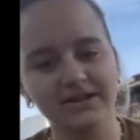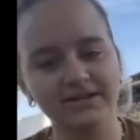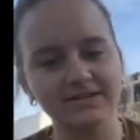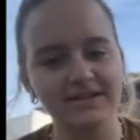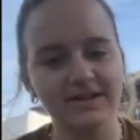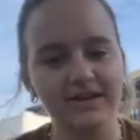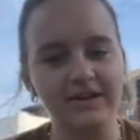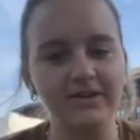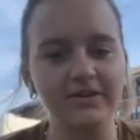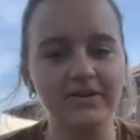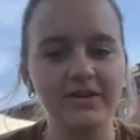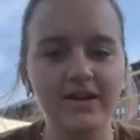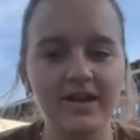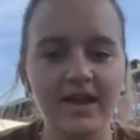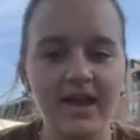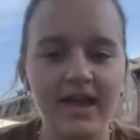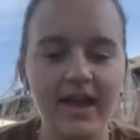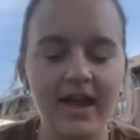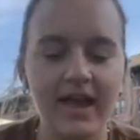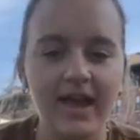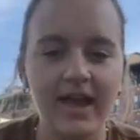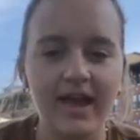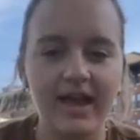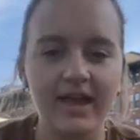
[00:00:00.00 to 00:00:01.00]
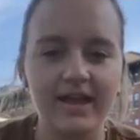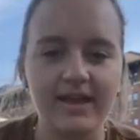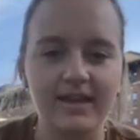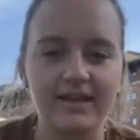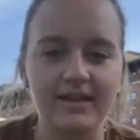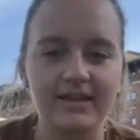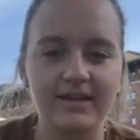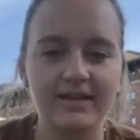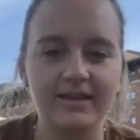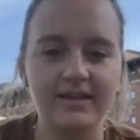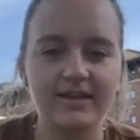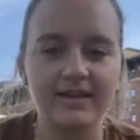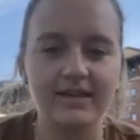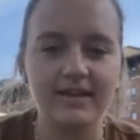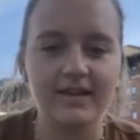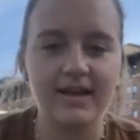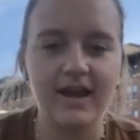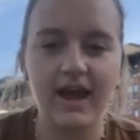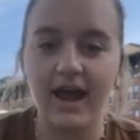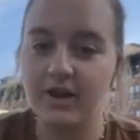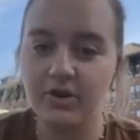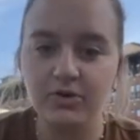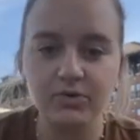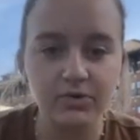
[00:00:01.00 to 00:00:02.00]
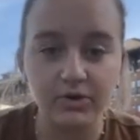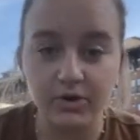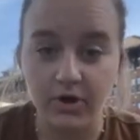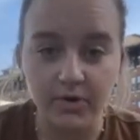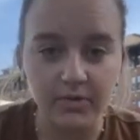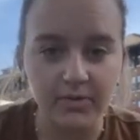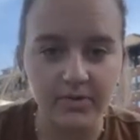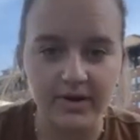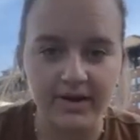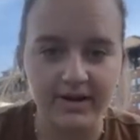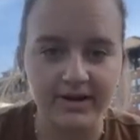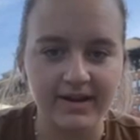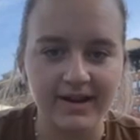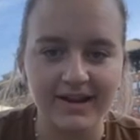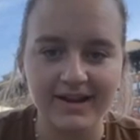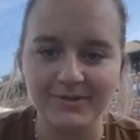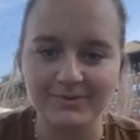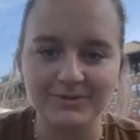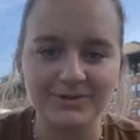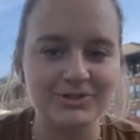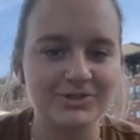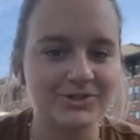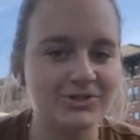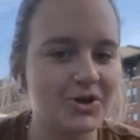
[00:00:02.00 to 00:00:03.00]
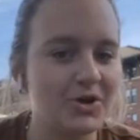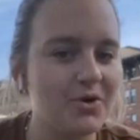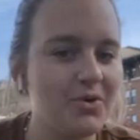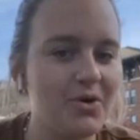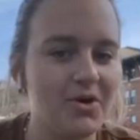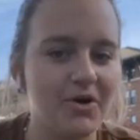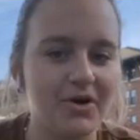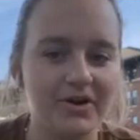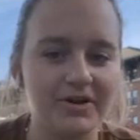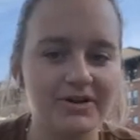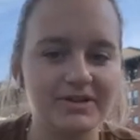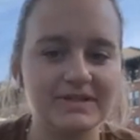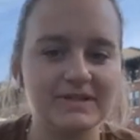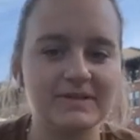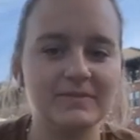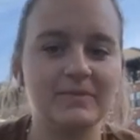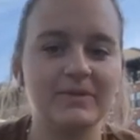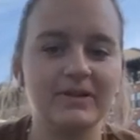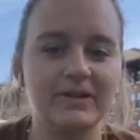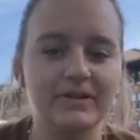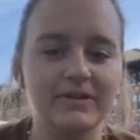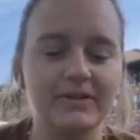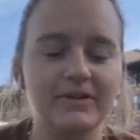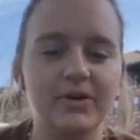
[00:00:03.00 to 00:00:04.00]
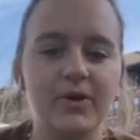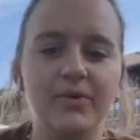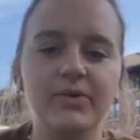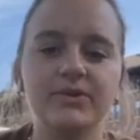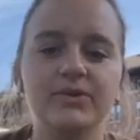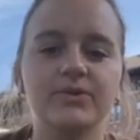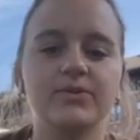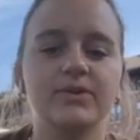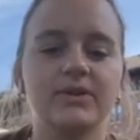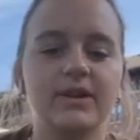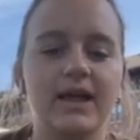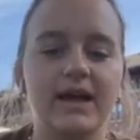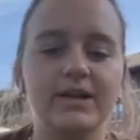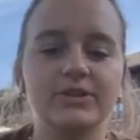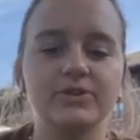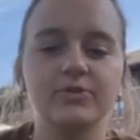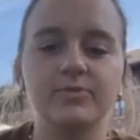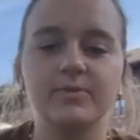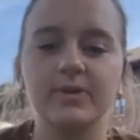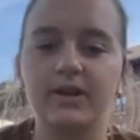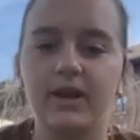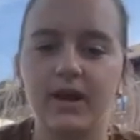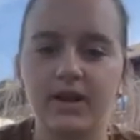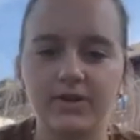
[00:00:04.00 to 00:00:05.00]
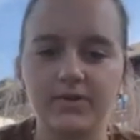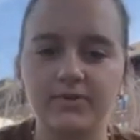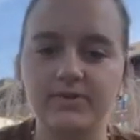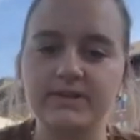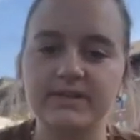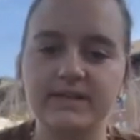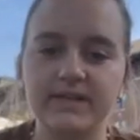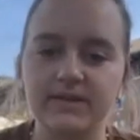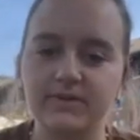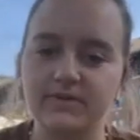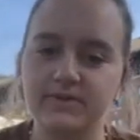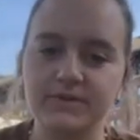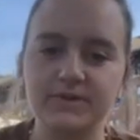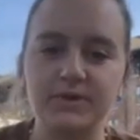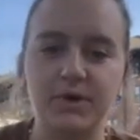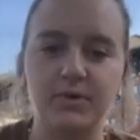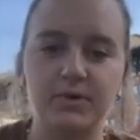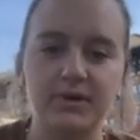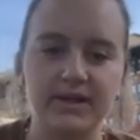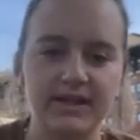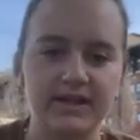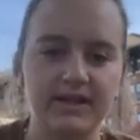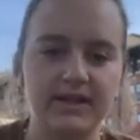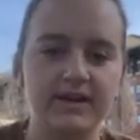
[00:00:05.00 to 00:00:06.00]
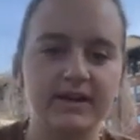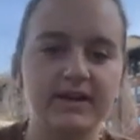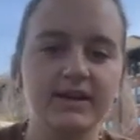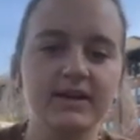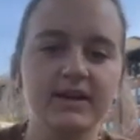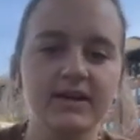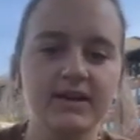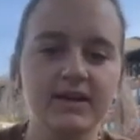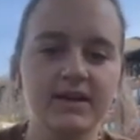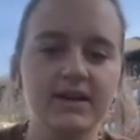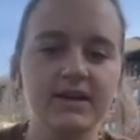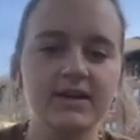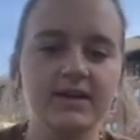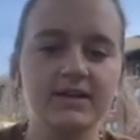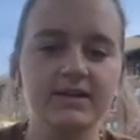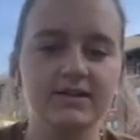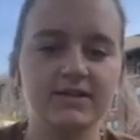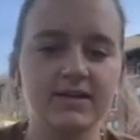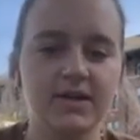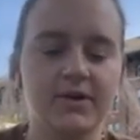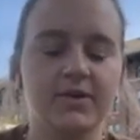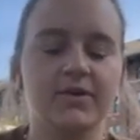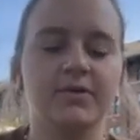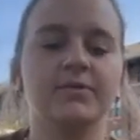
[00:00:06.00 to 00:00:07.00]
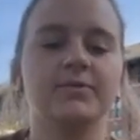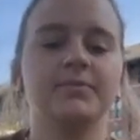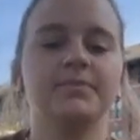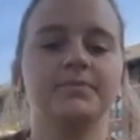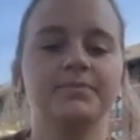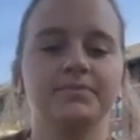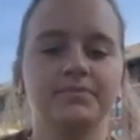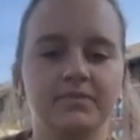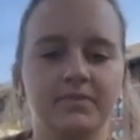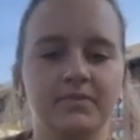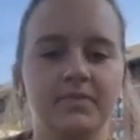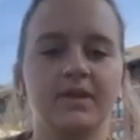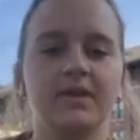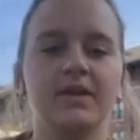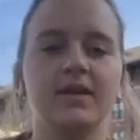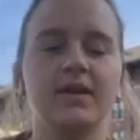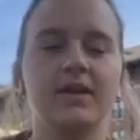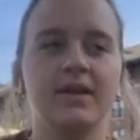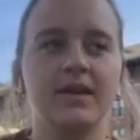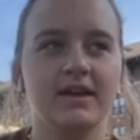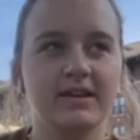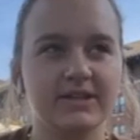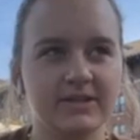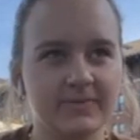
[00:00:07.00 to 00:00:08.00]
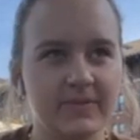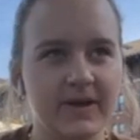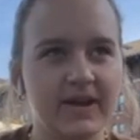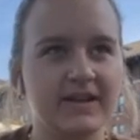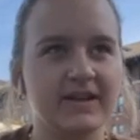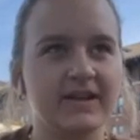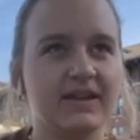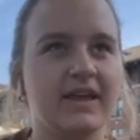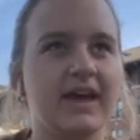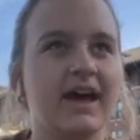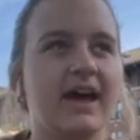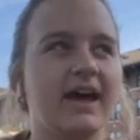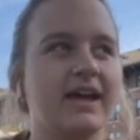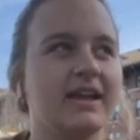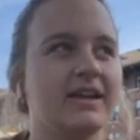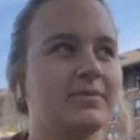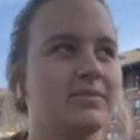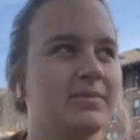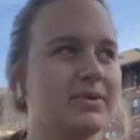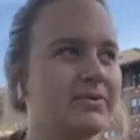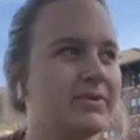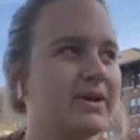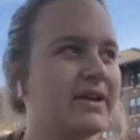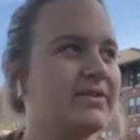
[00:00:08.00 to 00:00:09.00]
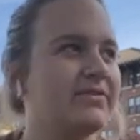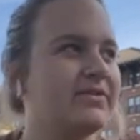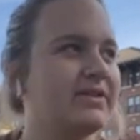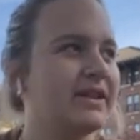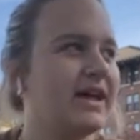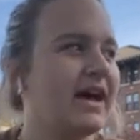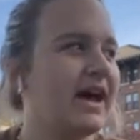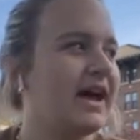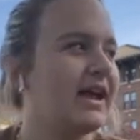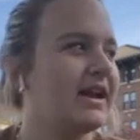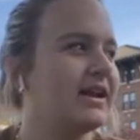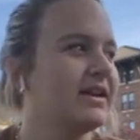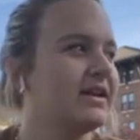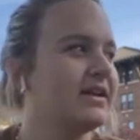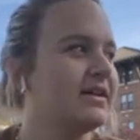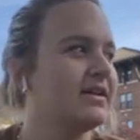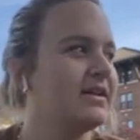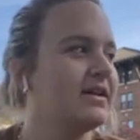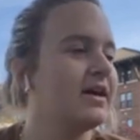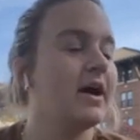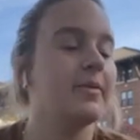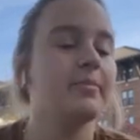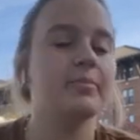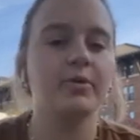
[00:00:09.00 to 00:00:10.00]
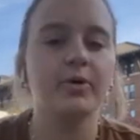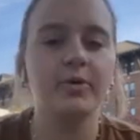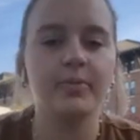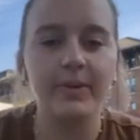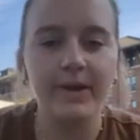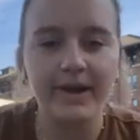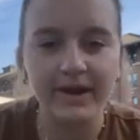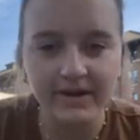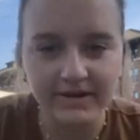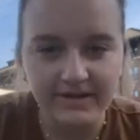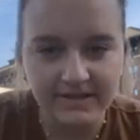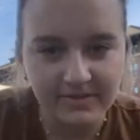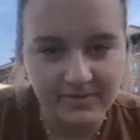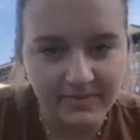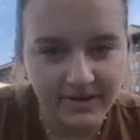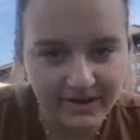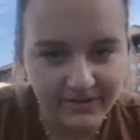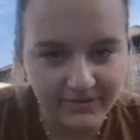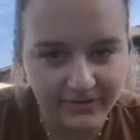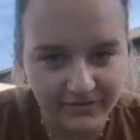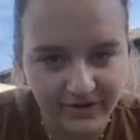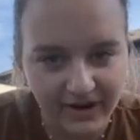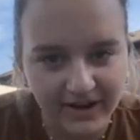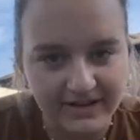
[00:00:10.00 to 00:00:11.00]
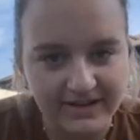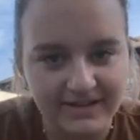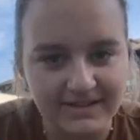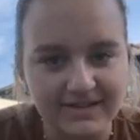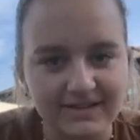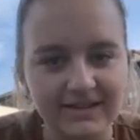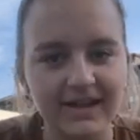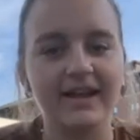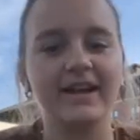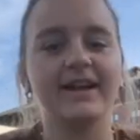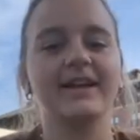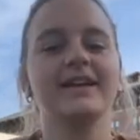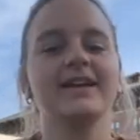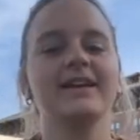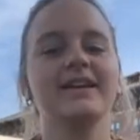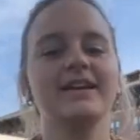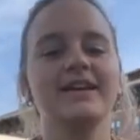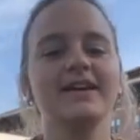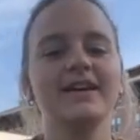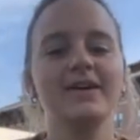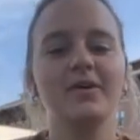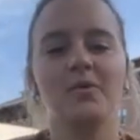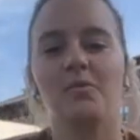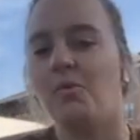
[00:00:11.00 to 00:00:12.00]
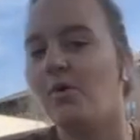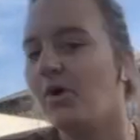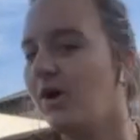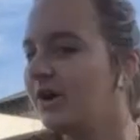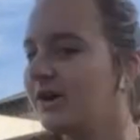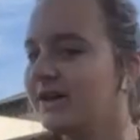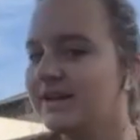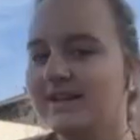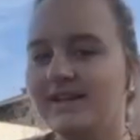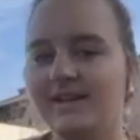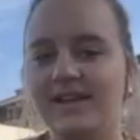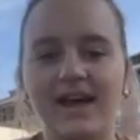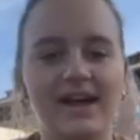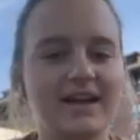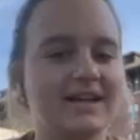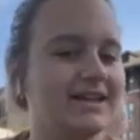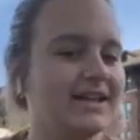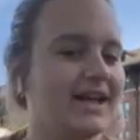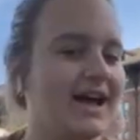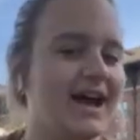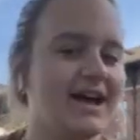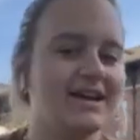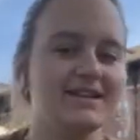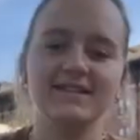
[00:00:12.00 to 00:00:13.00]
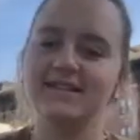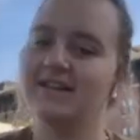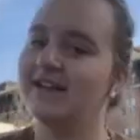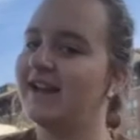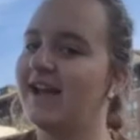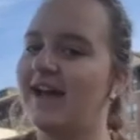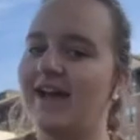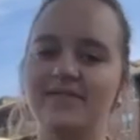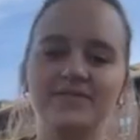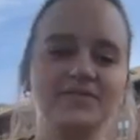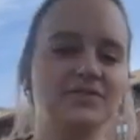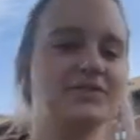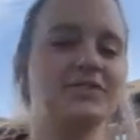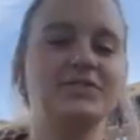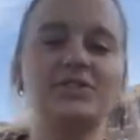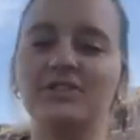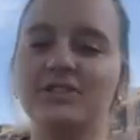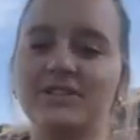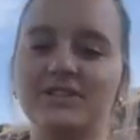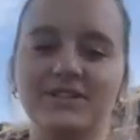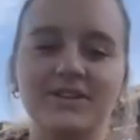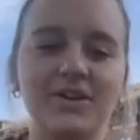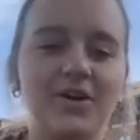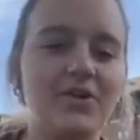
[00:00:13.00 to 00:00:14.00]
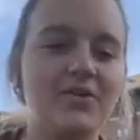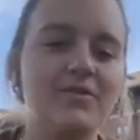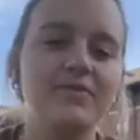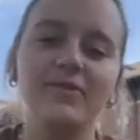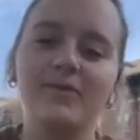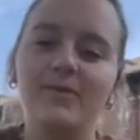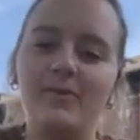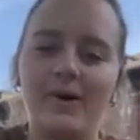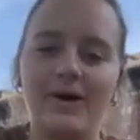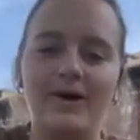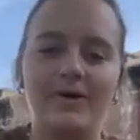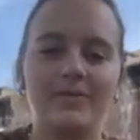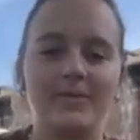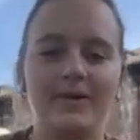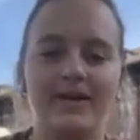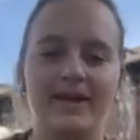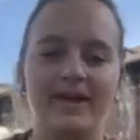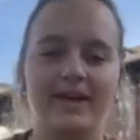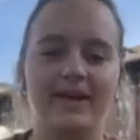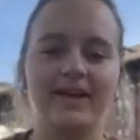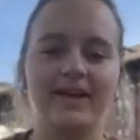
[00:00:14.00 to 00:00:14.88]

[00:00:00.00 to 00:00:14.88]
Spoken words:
tell, and I knew no one, and it was so hard to go into a classroom and not know a single soul in there. So expect that, be ready for that. Prepare to make friends. Like, walk into that class and have just overwhelming